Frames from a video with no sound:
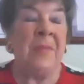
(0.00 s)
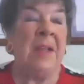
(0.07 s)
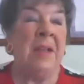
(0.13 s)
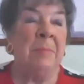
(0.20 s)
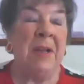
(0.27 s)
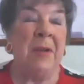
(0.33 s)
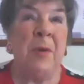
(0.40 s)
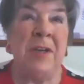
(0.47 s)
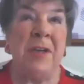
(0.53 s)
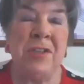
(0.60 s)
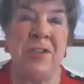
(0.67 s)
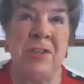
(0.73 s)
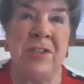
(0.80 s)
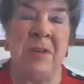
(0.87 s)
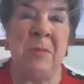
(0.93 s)
My
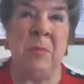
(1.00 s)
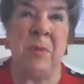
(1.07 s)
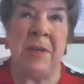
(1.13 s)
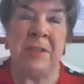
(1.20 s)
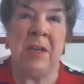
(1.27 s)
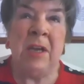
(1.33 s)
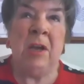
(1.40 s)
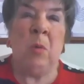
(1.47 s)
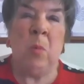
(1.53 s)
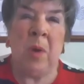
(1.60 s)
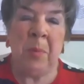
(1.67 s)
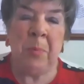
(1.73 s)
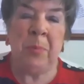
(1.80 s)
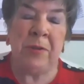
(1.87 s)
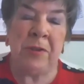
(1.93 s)
question, Jim, was
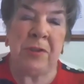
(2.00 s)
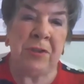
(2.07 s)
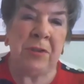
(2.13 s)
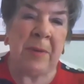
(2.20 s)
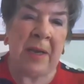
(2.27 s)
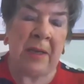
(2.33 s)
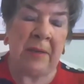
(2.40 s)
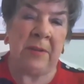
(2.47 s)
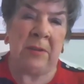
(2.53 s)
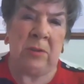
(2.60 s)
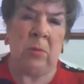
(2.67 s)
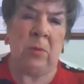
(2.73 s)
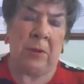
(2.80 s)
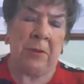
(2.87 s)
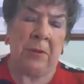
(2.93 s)
what pushed you out the
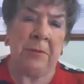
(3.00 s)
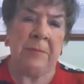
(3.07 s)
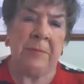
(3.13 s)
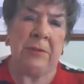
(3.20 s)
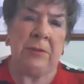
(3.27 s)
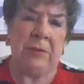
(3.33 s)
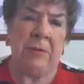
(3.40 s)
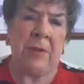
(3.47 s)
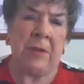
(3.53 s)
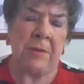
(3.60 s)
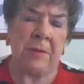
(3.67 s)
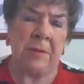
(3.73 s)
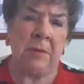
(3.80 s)
door to do this?